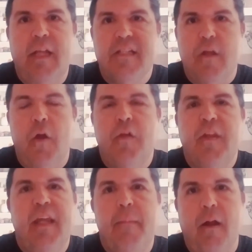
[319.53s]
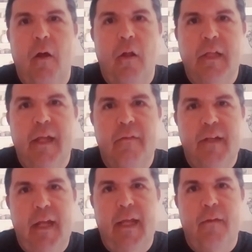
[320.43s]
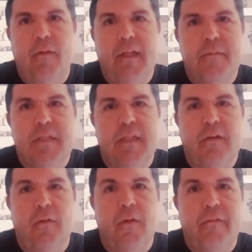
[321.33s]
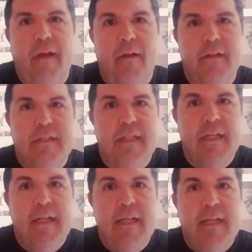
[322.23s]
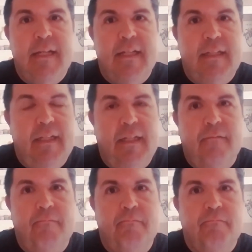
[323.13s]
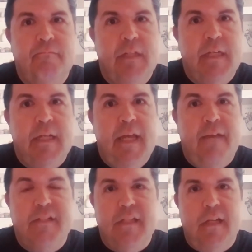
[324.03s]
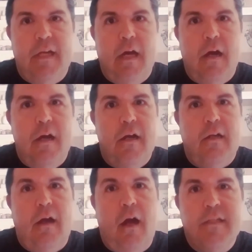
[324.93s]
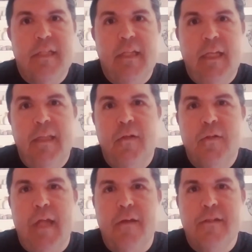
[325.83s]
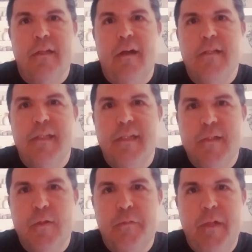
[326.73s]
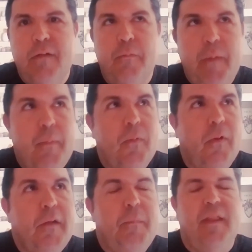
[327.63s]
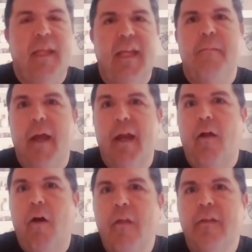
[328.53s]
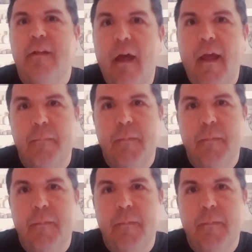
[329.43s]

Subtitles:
It's all you're thinking about all day, every day. And when it comes to the coronavirus, then if it's constantly in the news cycles and constantly in social media, well, people are going to be thinking about it all the time.